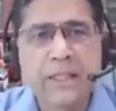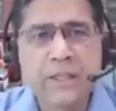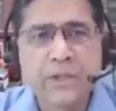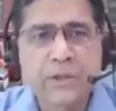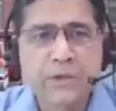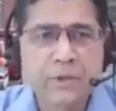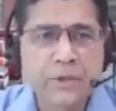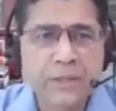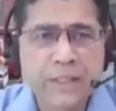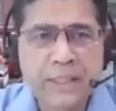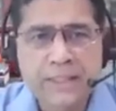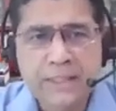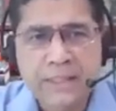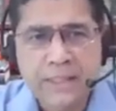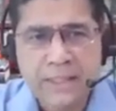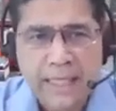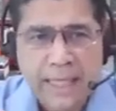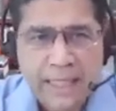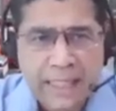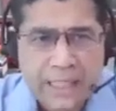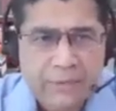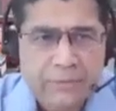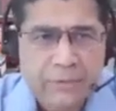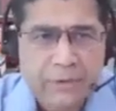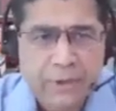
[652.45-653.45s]
So there's a
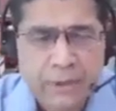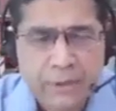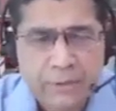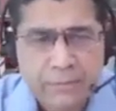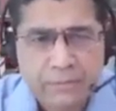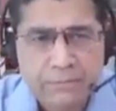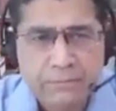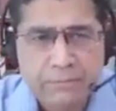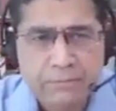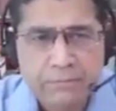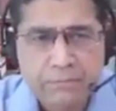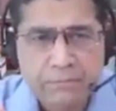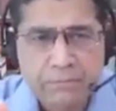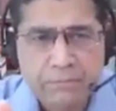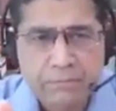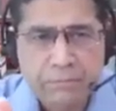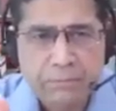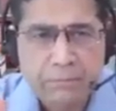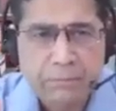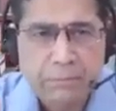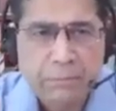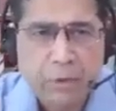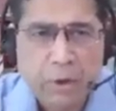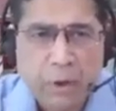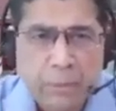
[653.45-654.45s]
kind of a
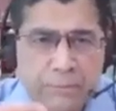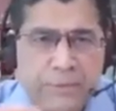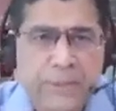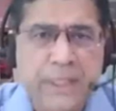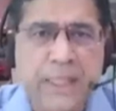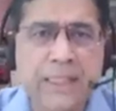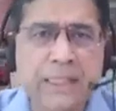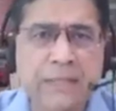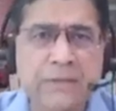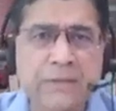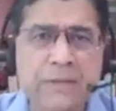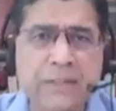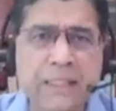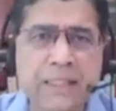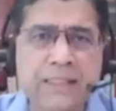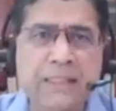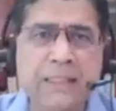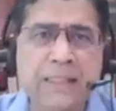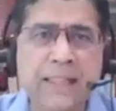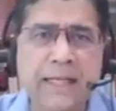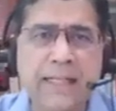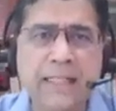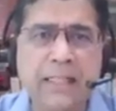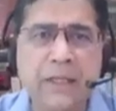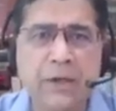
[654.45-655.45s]
objective
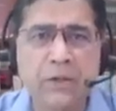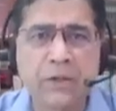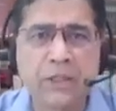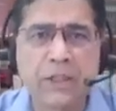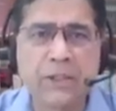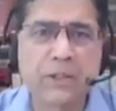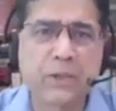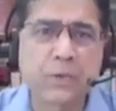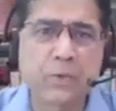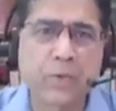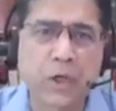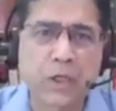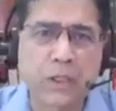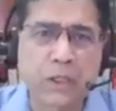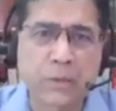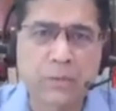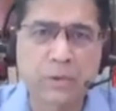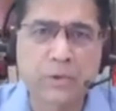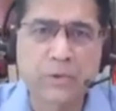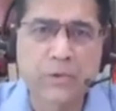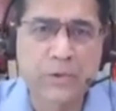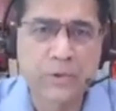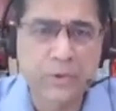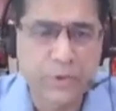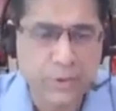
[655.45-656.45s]
test laid down as to what
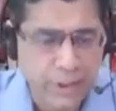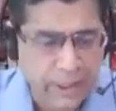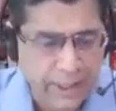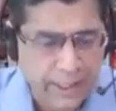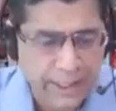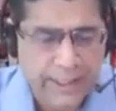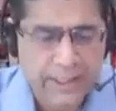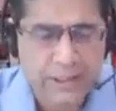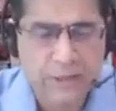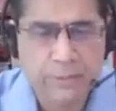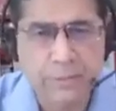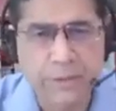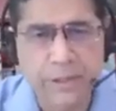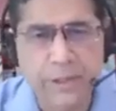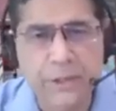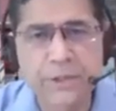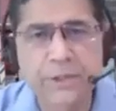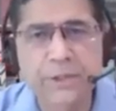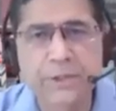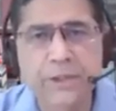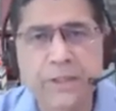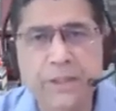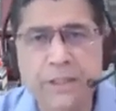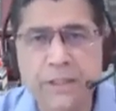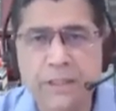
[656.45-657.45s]
amounts to hate
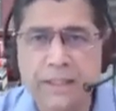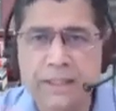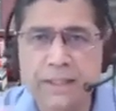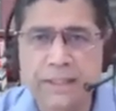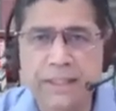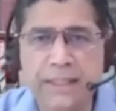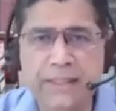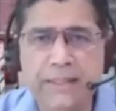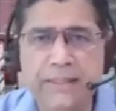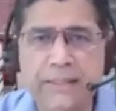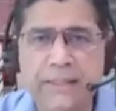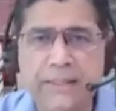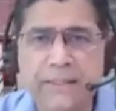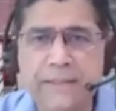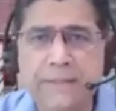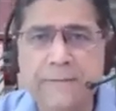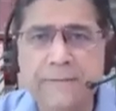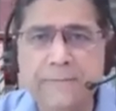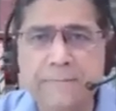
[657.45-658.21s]
speech. Next.